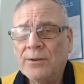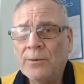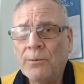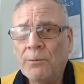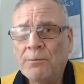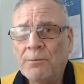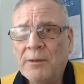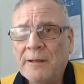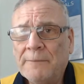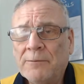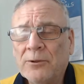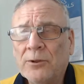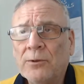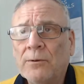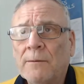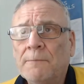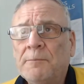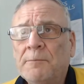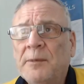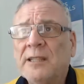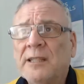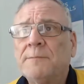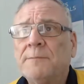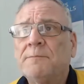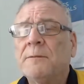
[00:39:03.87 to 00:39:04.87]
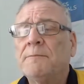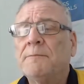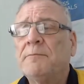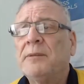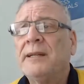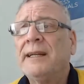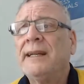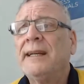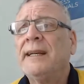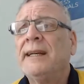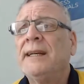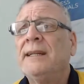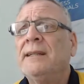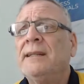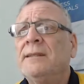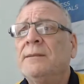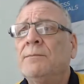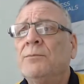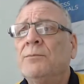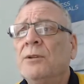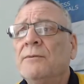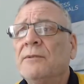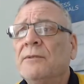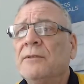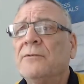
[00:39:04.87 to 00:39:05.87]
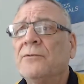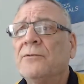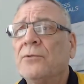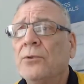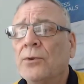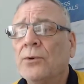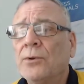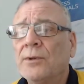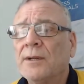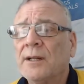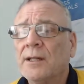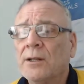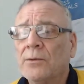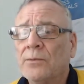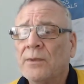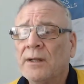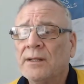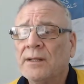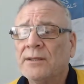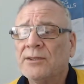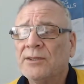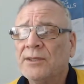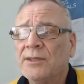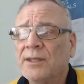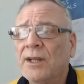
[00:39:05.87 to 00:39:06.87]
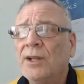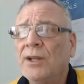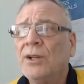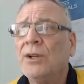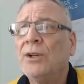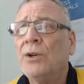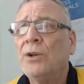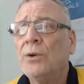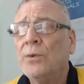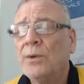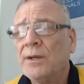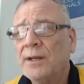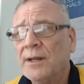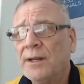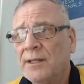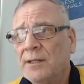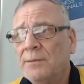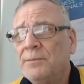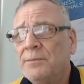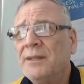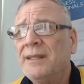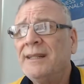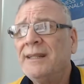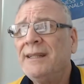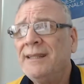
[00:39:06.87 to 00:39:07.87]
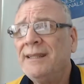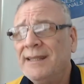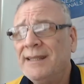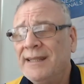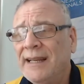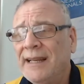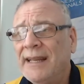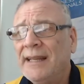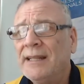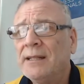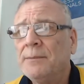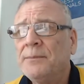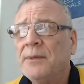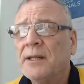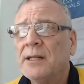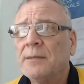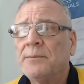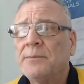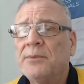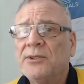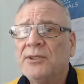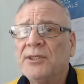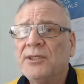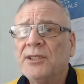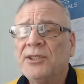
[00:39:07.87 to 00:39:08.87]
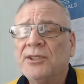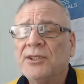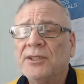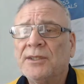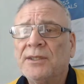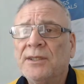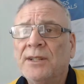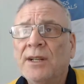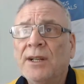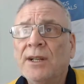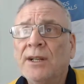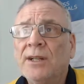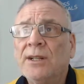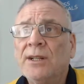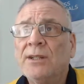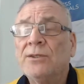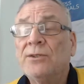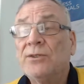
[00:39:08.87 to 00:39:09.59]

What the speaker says: the people who are best prepared moving forward are the ones who are going to be in a better position